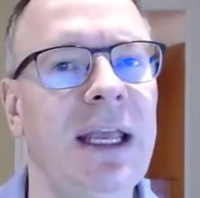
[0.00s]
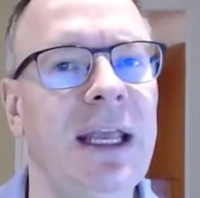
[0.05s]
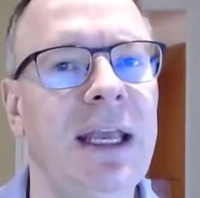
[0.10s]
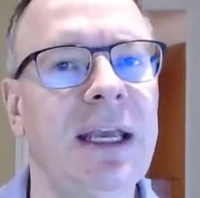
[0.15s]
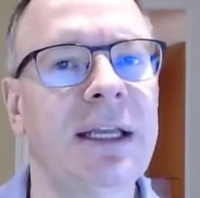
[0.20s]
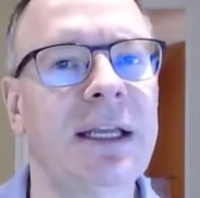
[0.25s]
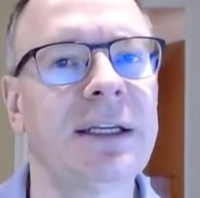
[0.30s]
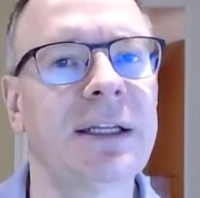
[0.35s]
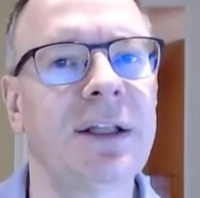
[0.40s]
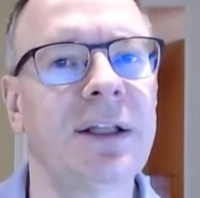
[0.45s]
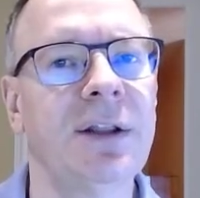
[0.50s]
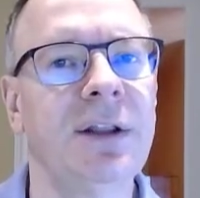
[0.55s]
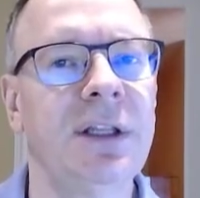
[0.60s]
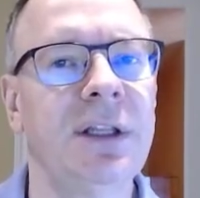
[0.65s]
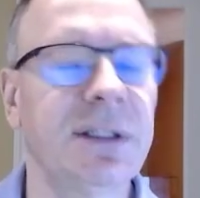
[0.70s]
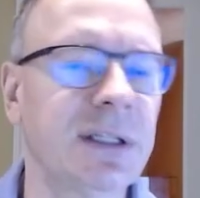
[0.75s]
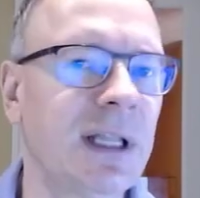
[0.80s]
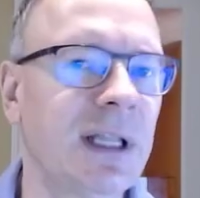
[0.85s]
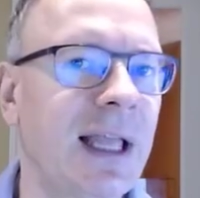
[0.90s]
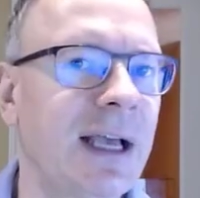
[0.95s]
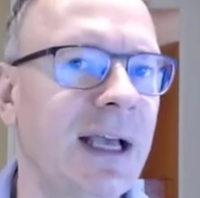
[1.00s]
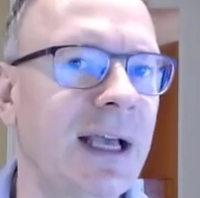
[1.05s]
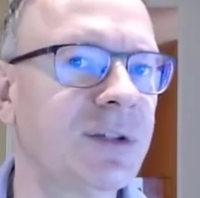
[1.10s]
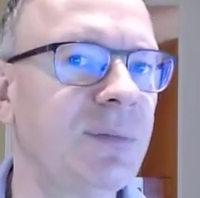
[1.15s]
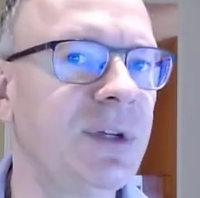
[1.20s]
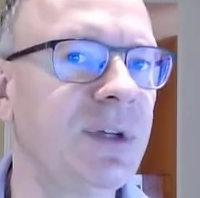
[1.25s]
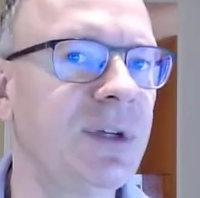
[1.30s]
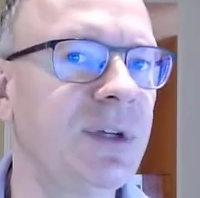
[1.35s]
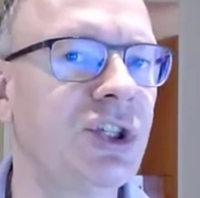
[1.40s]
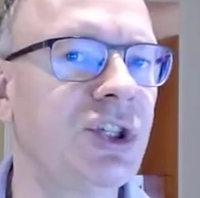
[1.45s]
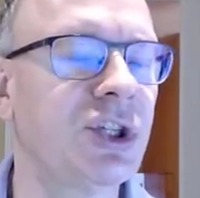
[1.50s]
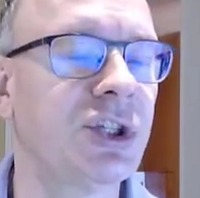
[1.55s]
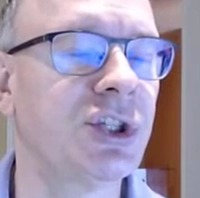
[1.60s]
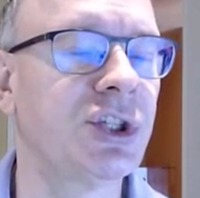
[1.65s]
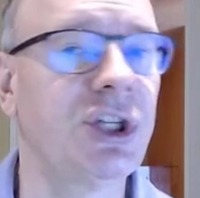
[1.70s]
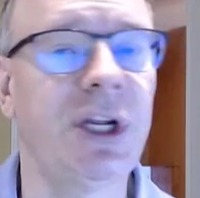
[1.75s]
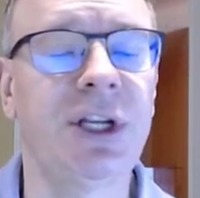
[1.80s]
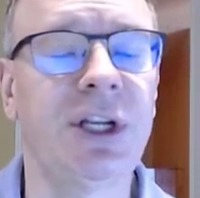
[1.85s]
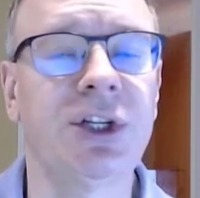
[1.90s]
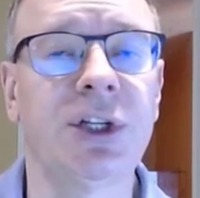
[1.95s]
And this allows me to
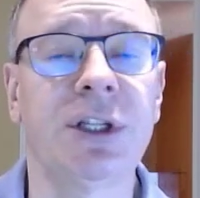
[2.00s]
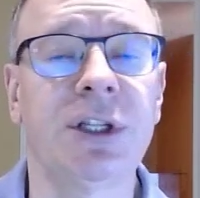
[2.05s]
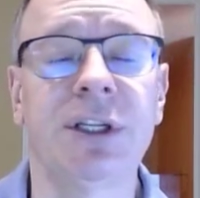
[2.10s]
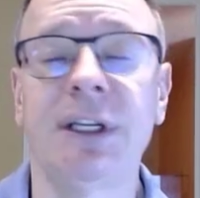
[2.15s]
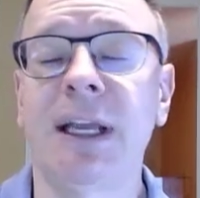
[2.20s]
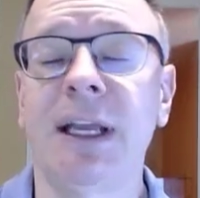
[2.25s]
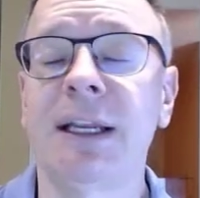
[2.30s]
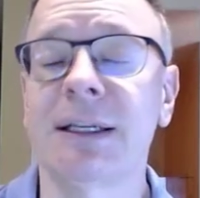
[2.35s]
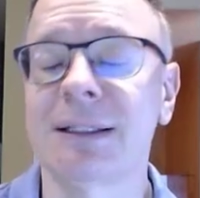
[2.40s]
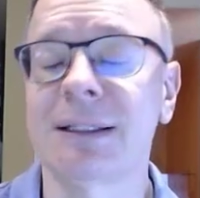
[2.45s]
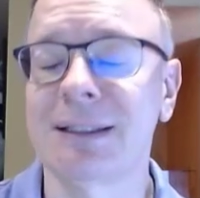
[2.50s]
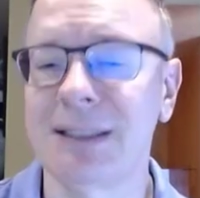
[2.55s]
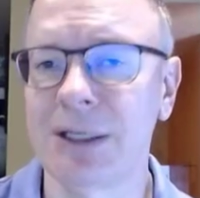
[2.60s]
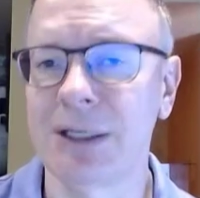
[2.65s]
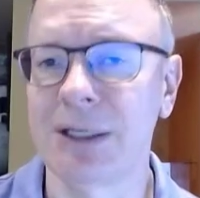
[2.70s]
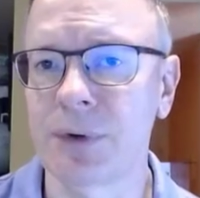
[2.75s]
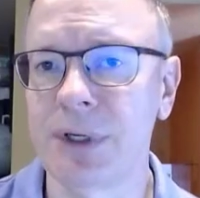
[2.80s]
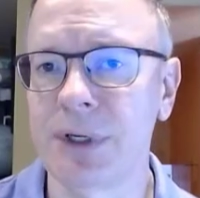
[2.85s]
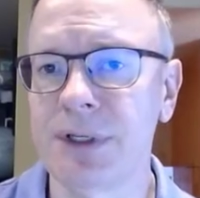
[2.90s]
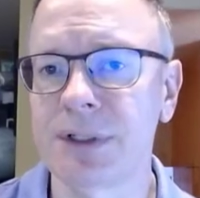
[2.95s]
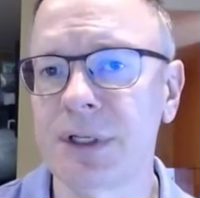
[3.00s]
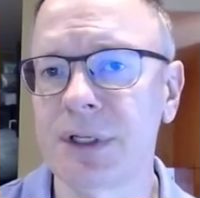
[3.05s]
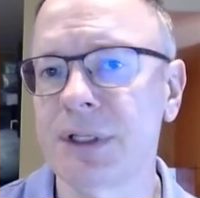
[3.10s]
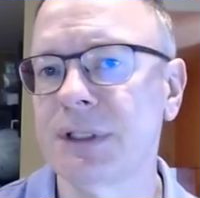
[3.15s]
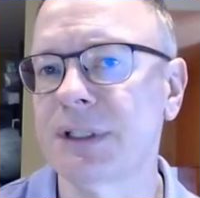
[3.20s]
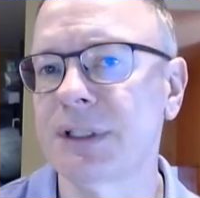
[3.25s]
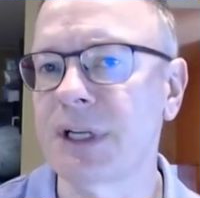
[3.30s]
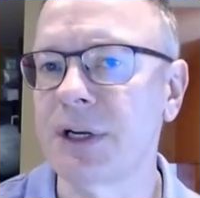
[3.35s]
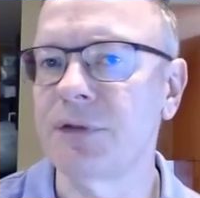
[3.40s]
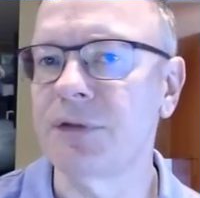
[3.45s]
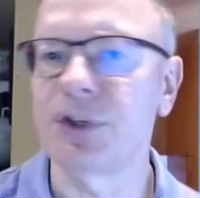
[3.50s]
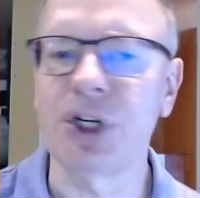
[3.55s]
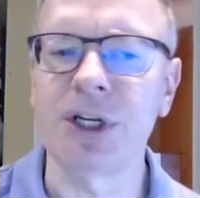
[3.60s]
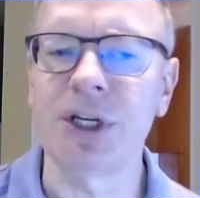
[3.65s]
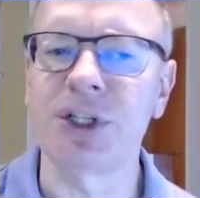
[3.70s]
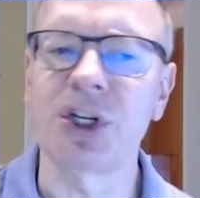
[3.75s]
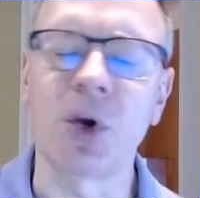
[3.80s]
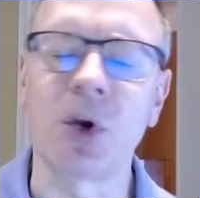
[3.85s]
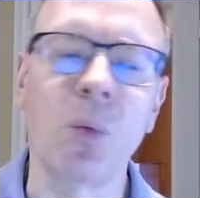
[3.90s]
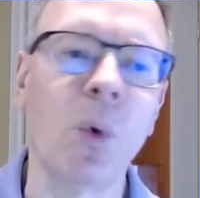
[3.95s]
just change the data series instead of
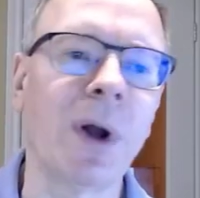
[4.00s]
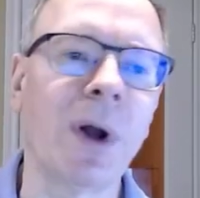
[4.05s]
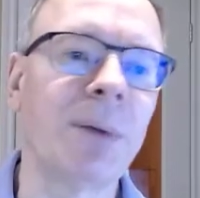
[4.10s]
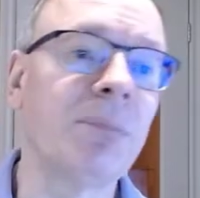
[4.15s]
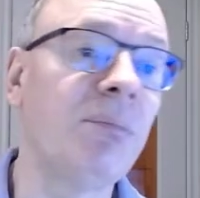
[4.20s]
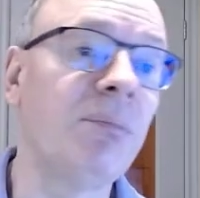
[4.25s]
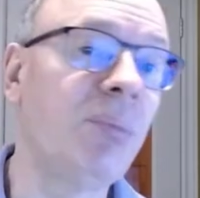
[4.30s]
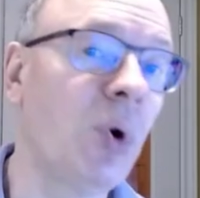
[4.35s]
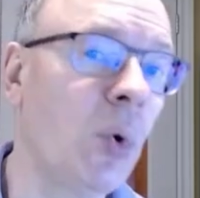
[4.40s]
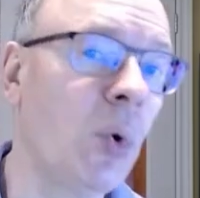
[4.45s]
changing one